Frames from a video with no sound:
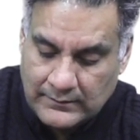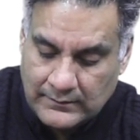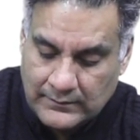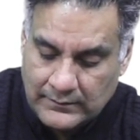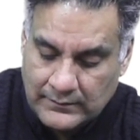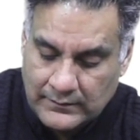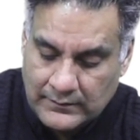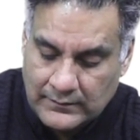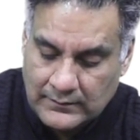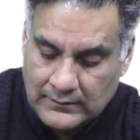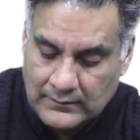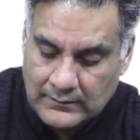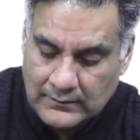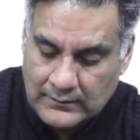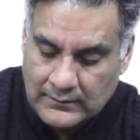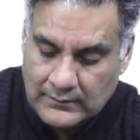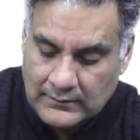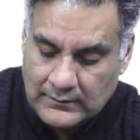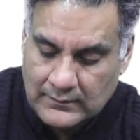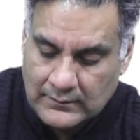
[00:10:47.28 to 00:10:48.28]

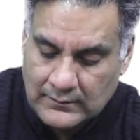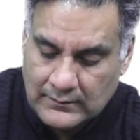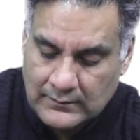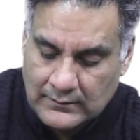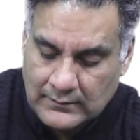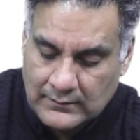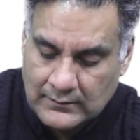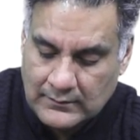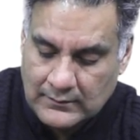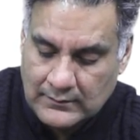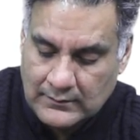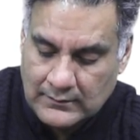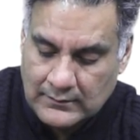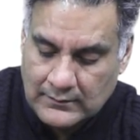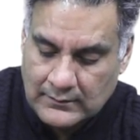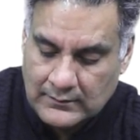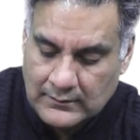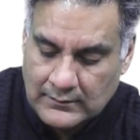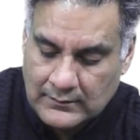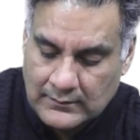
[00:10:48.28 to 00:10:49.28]

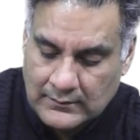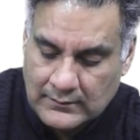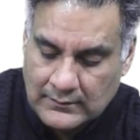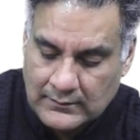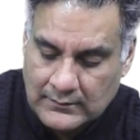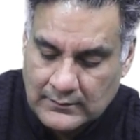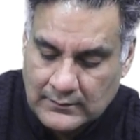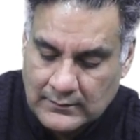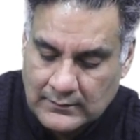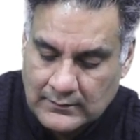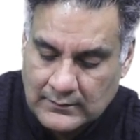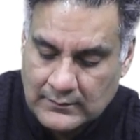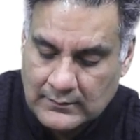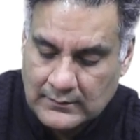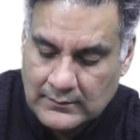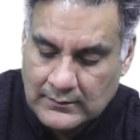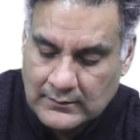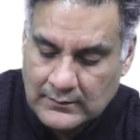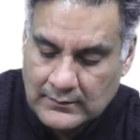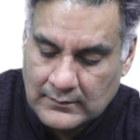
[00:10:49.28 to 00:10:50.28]

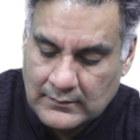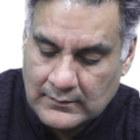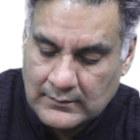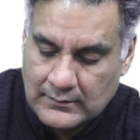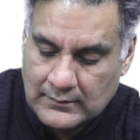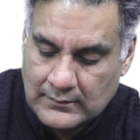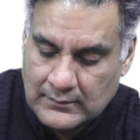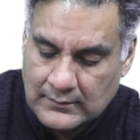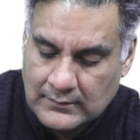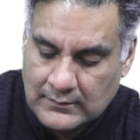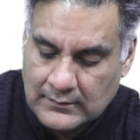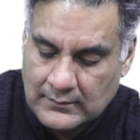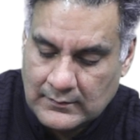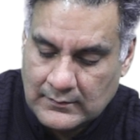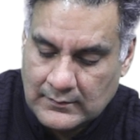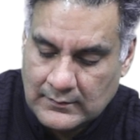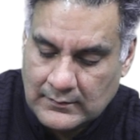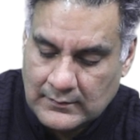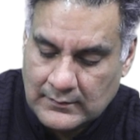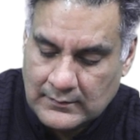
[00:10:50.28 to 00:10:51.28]

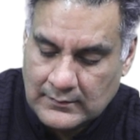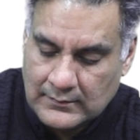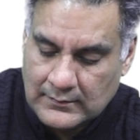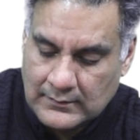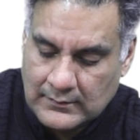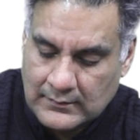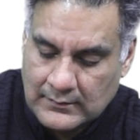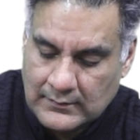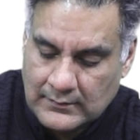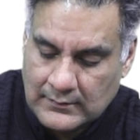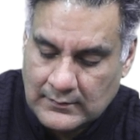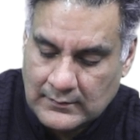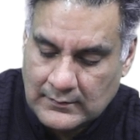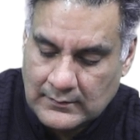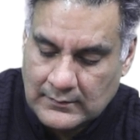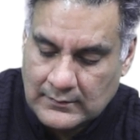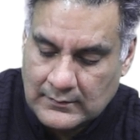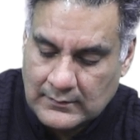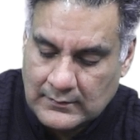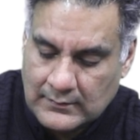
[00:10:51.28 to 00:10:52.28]

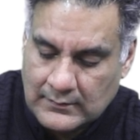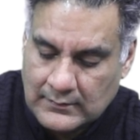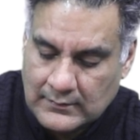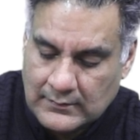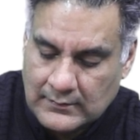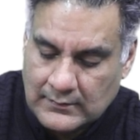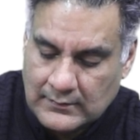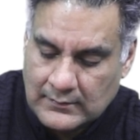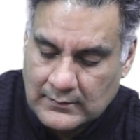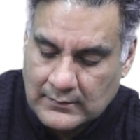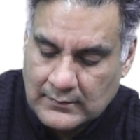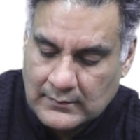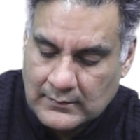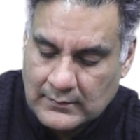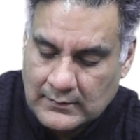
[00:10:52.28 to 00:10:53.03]
(silence)